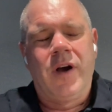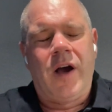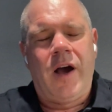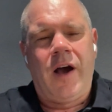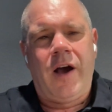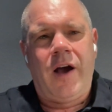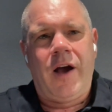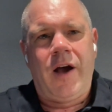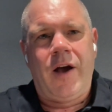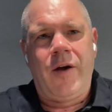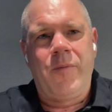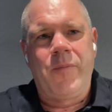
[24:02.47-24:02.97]

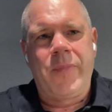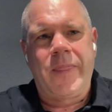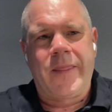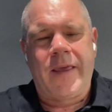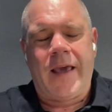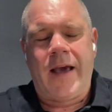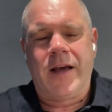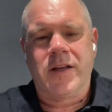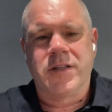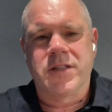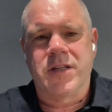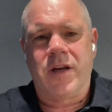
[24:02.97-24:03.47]

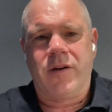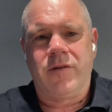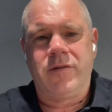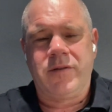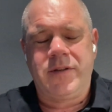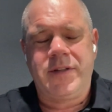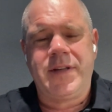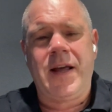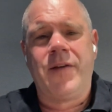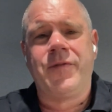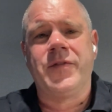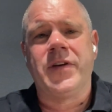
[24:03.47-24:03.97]
So
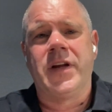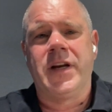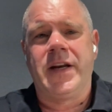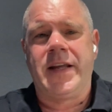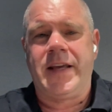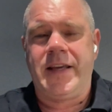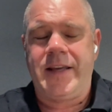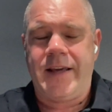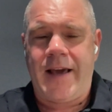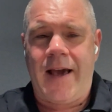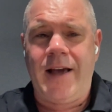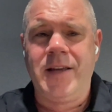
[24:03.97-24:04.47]
definitely
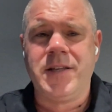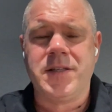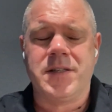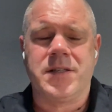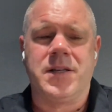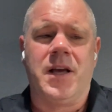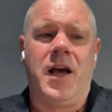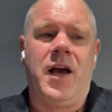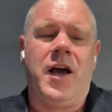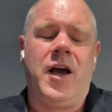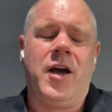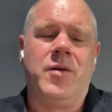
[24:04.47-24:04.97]

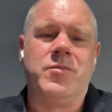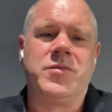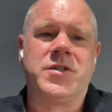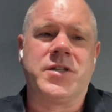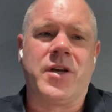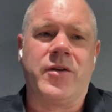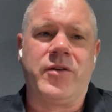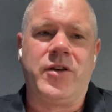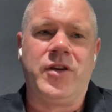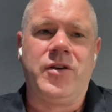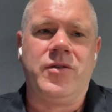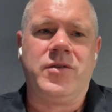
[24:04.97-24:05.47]
yes.
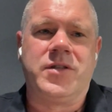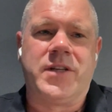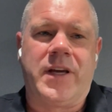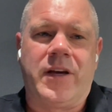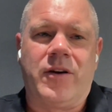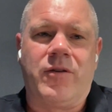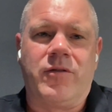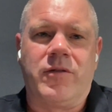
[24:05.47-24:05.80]
So using